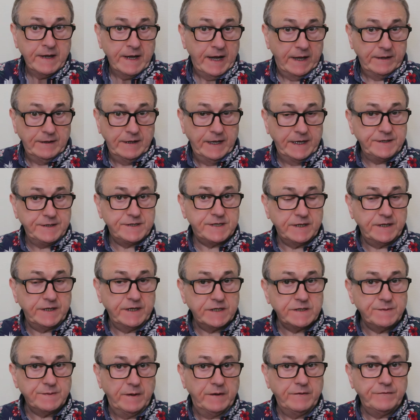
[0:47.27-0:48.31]
And later
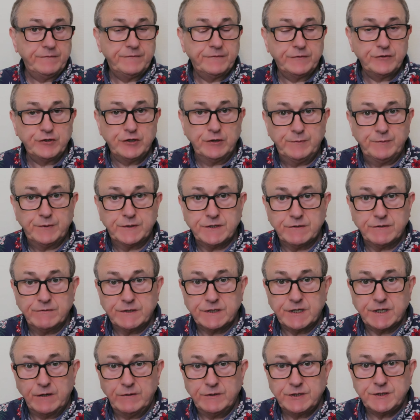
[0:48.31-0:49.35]
this month, Jupiter
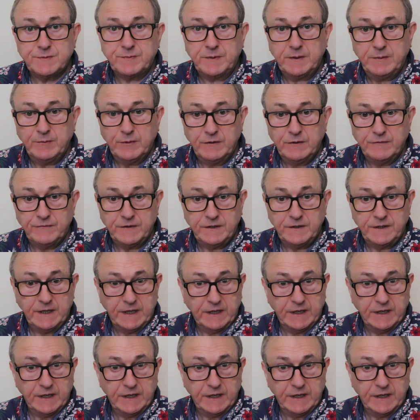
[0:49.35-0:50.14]
is going to be moving